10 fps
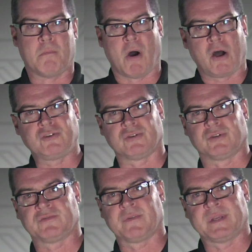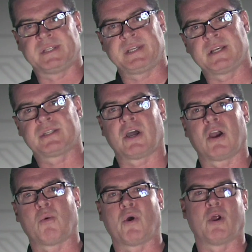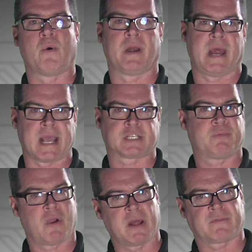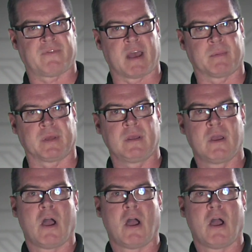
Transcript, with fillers: Modules from the C S R one oh one X product family